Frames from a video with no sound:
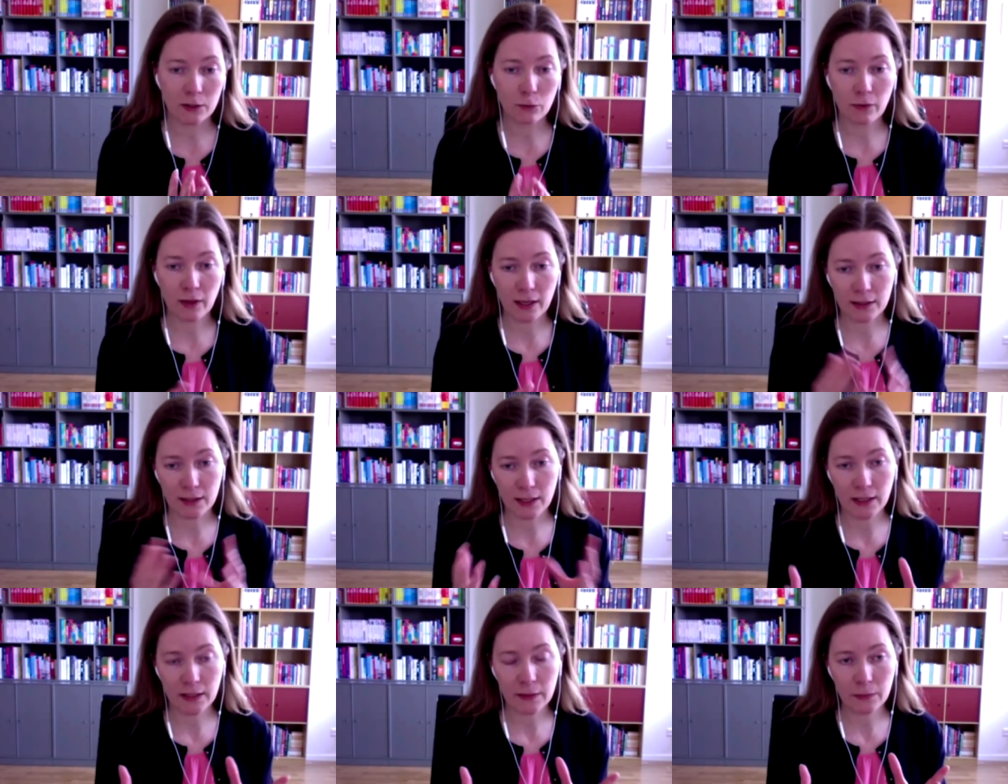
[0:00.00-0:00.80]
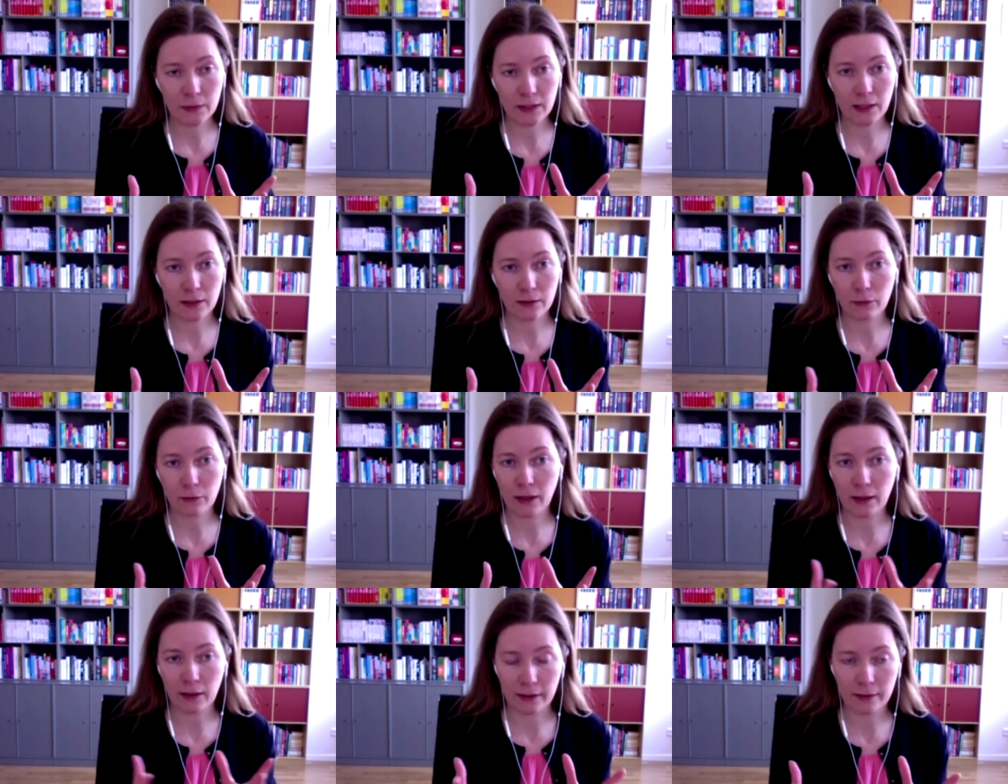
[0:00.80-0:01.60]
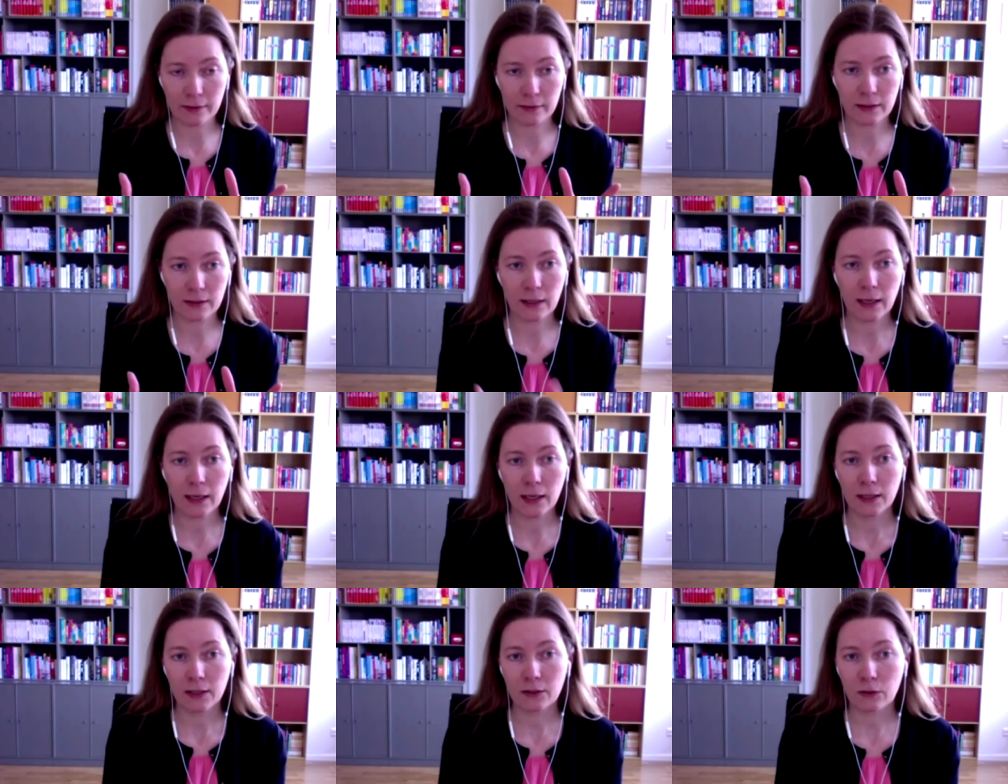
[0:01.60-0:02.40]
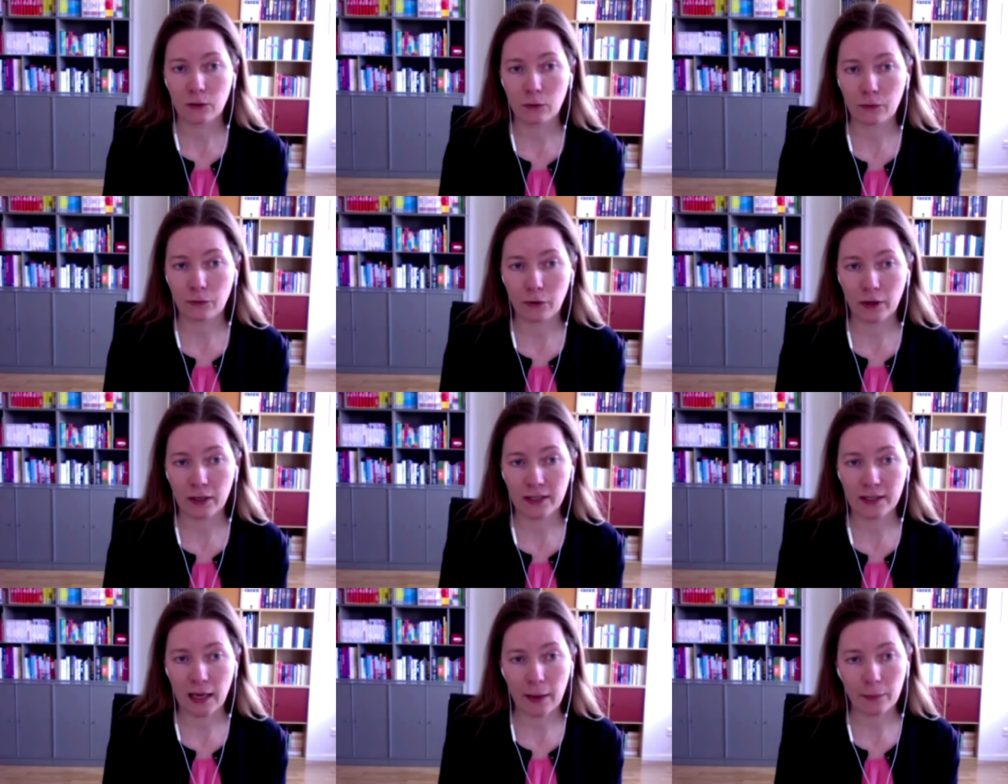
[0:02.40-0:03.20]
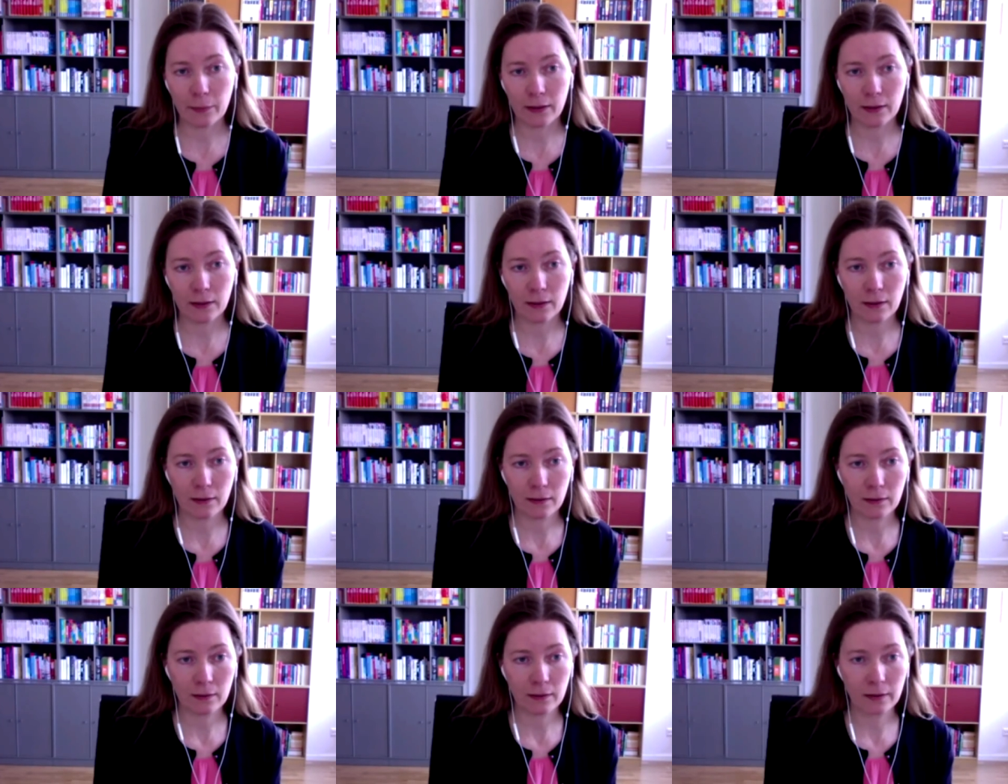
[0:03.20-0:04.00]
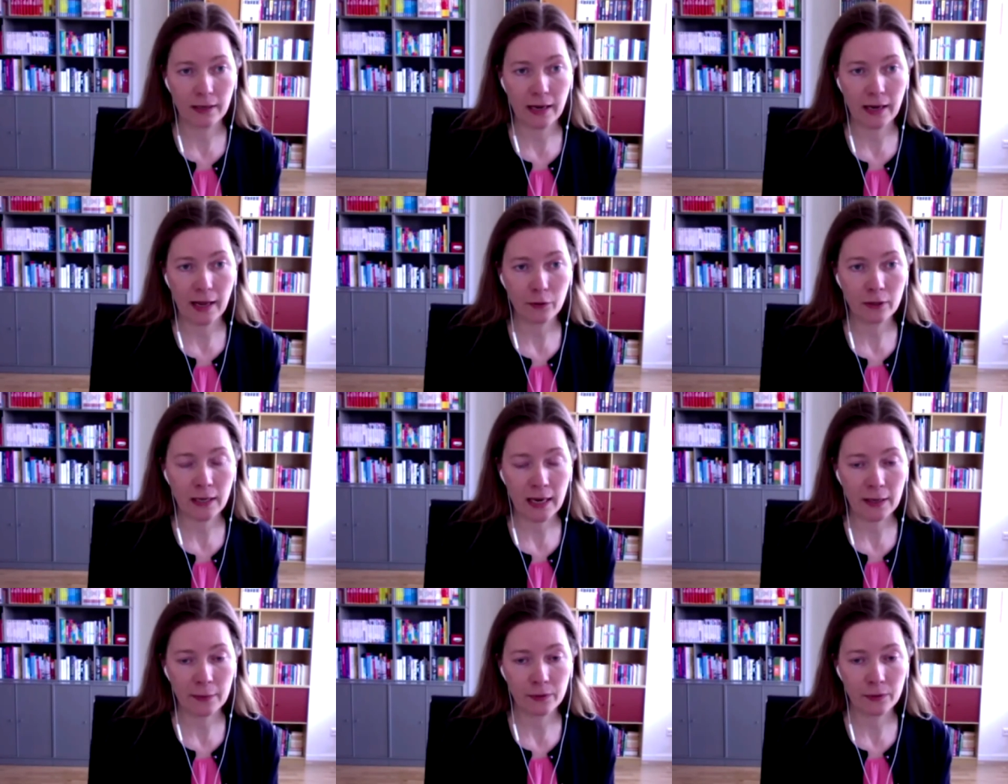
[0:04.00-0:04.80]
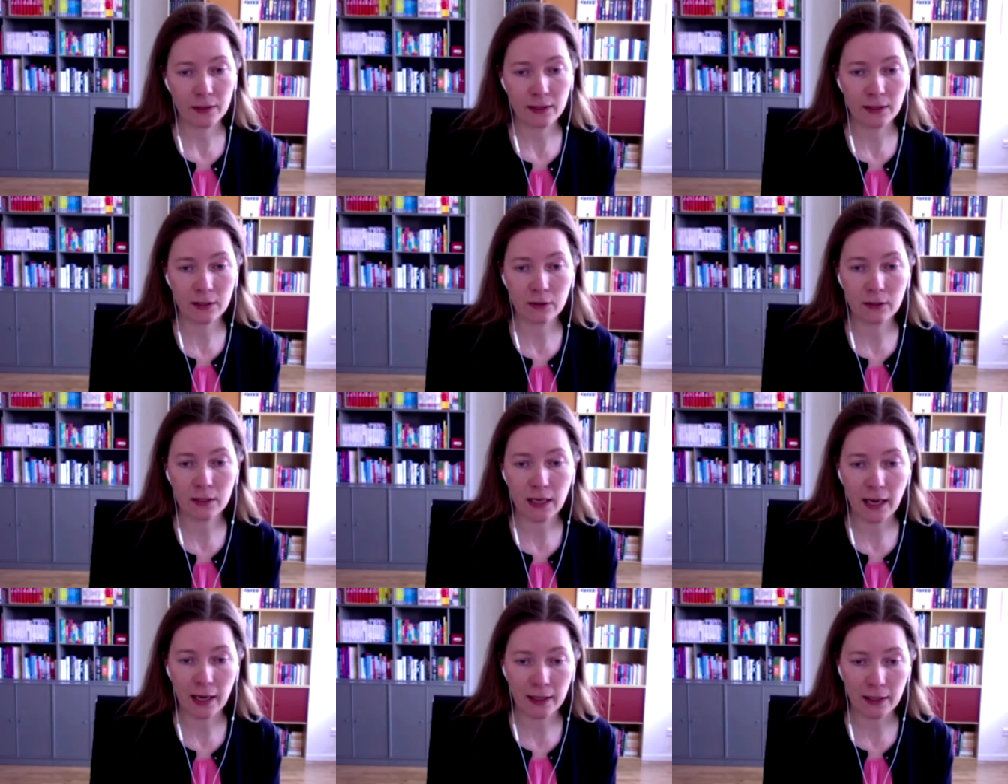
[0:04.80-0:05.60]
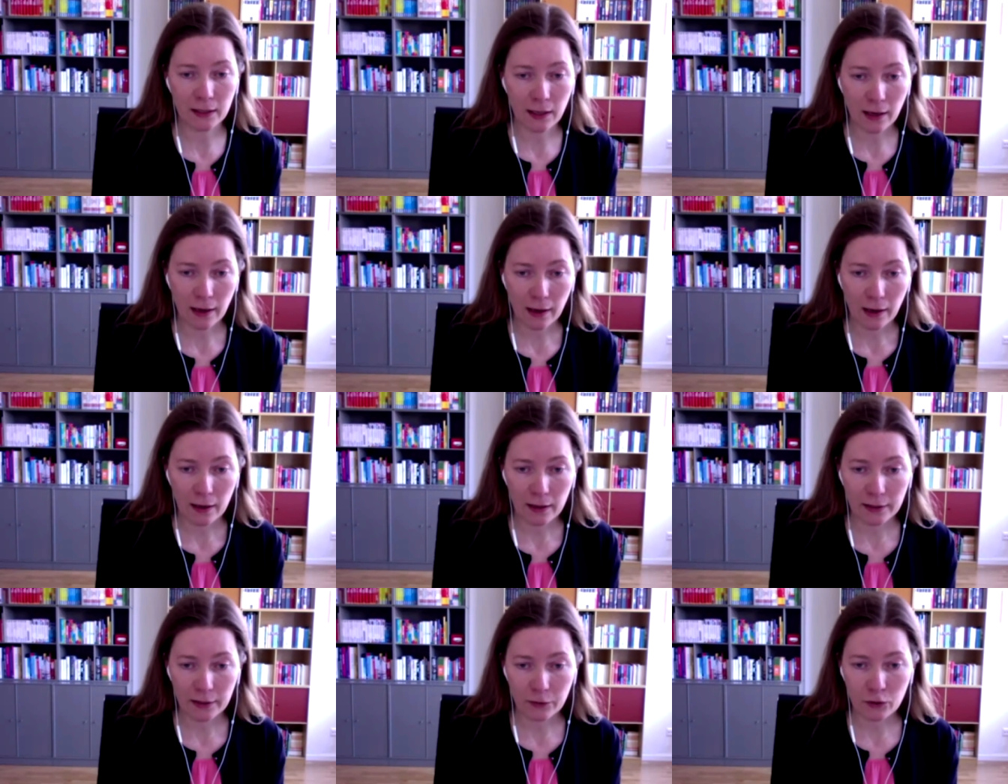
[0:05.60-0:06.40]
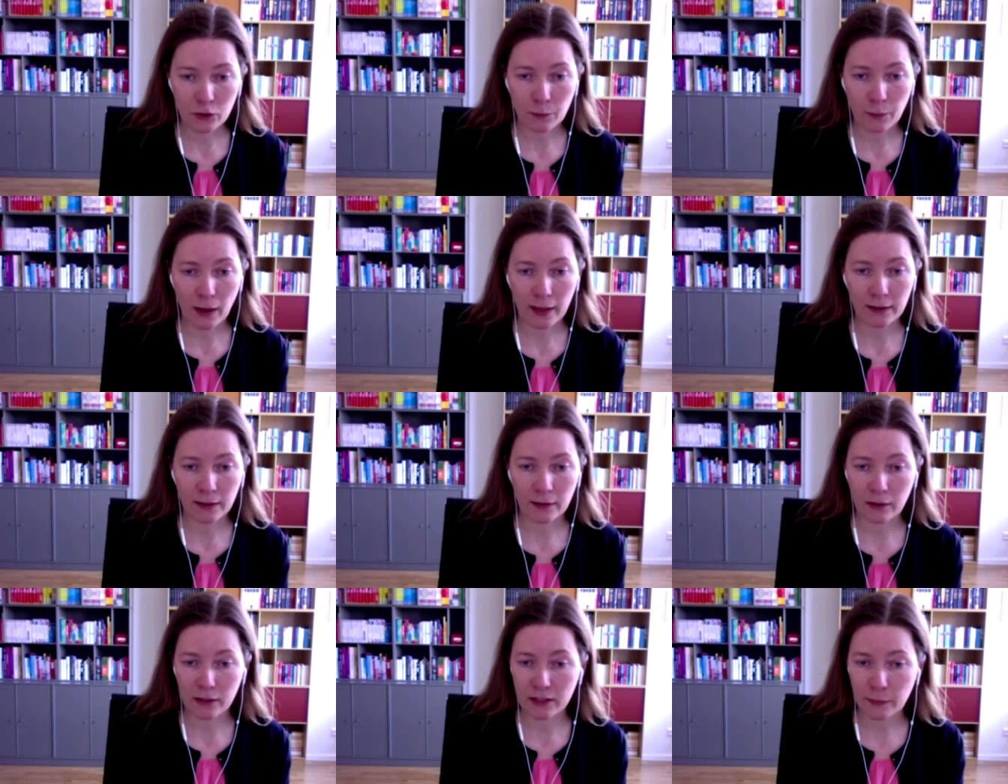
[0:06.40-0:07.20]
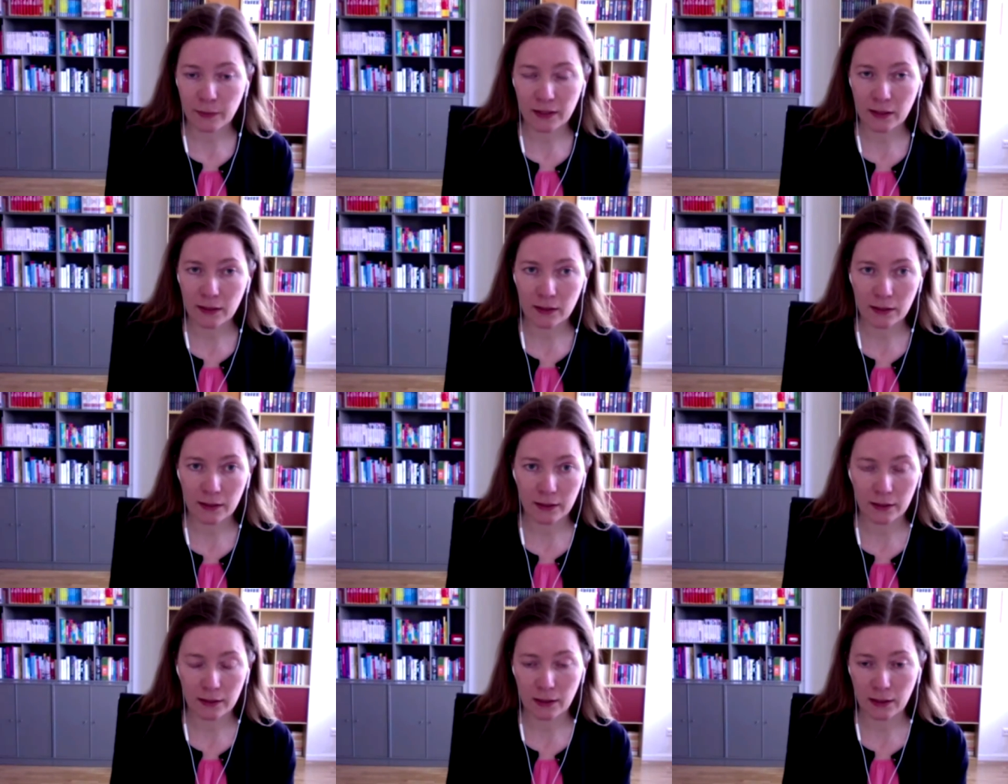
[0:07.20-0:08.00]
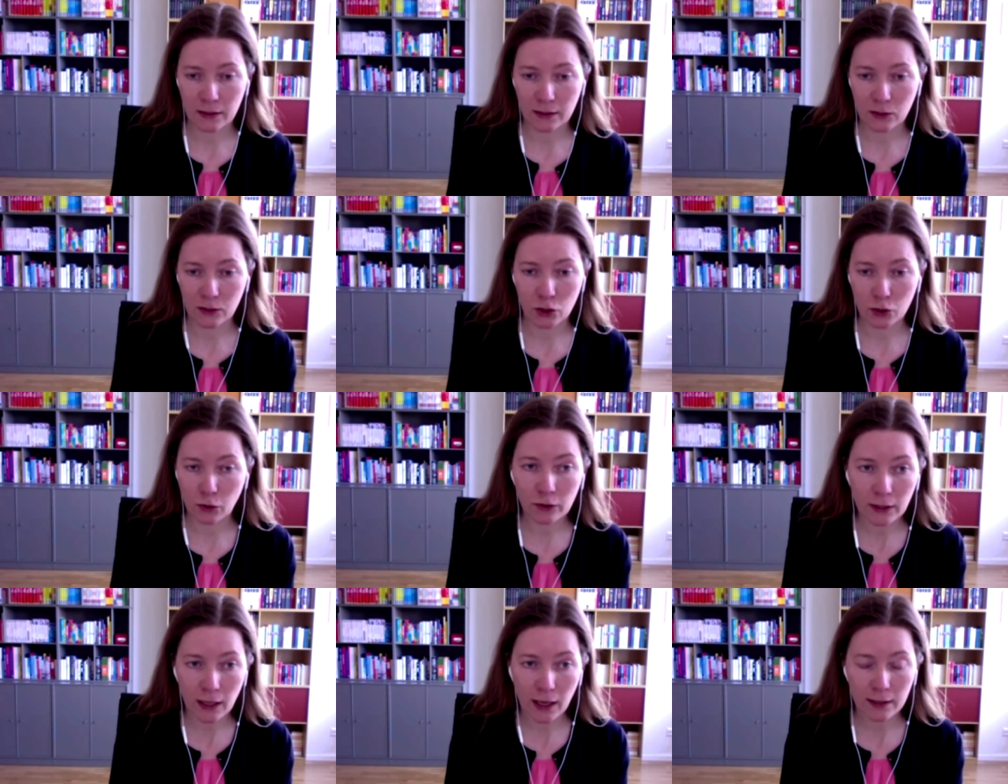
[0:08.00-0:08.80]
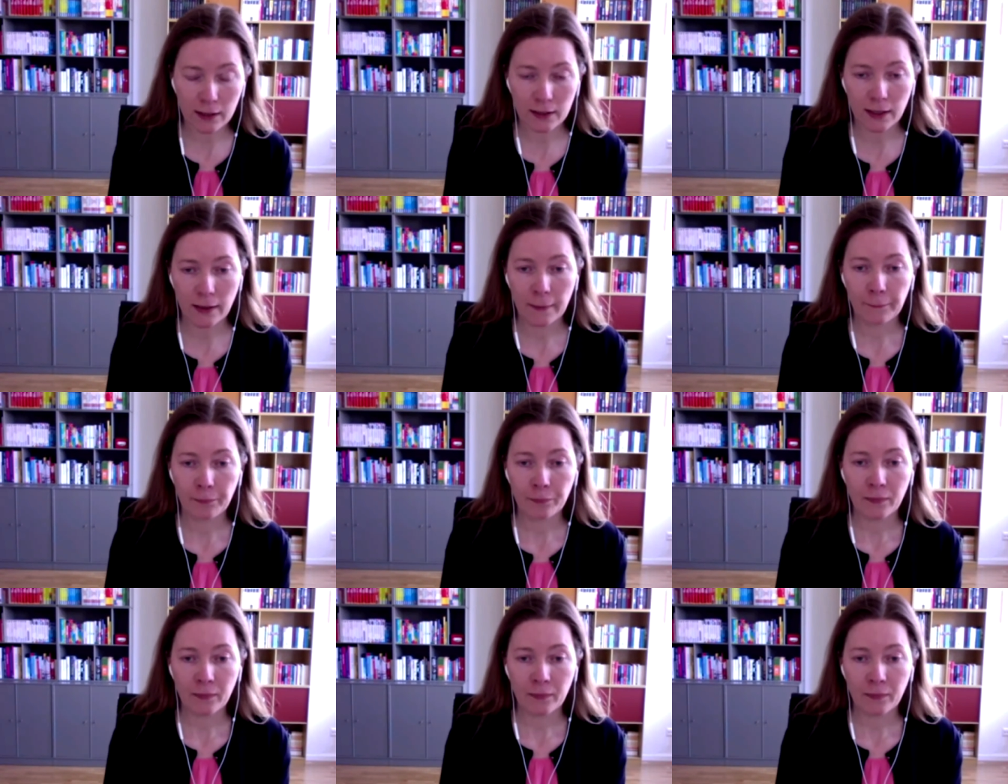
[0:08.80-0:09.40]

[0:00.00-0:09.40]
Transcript: as to their teams and to their leaders. So, for example, uh, an employee app is today uh, used by a hospital in, in Stuttgart,